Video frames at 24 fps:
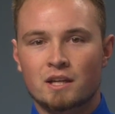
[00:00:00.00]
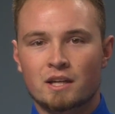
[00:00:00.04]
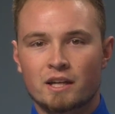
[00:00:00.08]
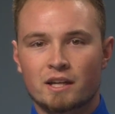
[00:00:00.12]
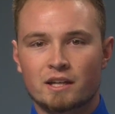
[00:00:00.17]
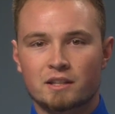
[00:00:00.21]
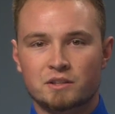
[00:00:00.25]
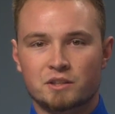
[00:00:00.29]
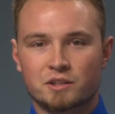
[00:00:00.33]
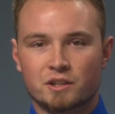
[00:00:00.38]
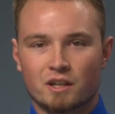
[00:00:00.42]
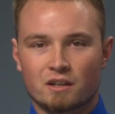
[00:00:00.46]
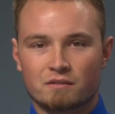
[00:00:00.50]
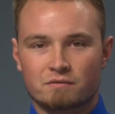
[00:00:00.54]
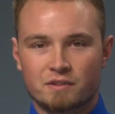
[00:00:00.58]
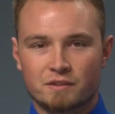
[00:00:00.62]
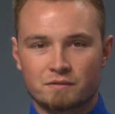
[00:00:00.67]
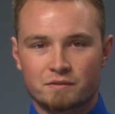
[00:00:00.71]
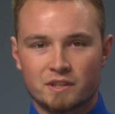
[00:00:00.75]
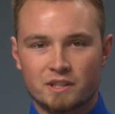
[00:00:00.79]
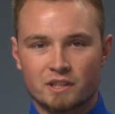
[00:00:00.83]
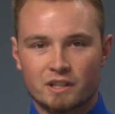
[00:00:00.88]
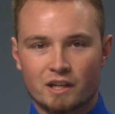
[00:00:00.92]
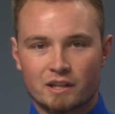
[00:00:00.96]
and shot
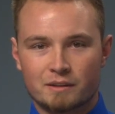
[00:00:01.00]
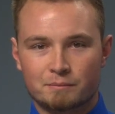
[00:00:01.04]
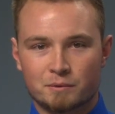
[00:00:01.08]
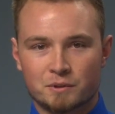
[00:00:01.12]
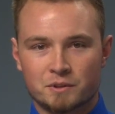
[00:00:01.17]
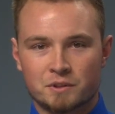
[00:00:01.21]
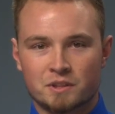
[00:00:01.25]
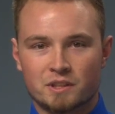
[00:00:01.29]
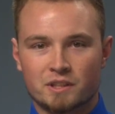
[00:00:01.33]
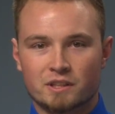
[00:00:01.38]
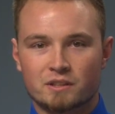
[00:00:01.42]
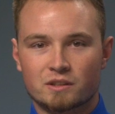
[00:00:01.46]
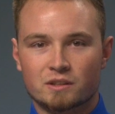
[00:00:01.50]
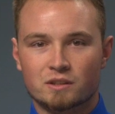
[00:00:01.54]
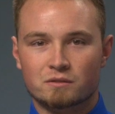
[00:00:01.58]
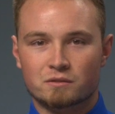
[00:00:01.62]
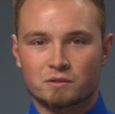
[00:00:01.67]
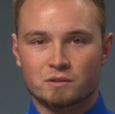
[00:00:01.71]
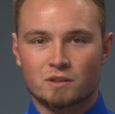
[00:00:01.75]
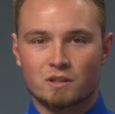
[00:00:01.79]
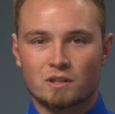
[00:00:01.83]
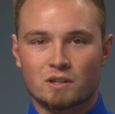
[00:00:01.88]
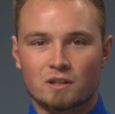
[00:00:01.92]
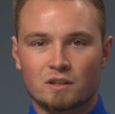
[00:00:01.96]
59%
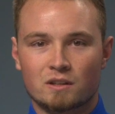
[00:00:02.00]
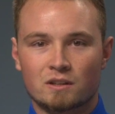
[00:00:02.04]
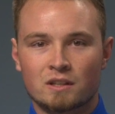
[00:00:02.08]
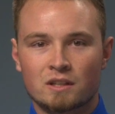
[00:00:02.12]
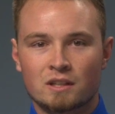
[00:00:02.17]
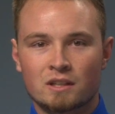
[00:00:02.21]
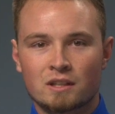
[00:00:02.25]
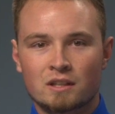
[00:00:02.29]
overall.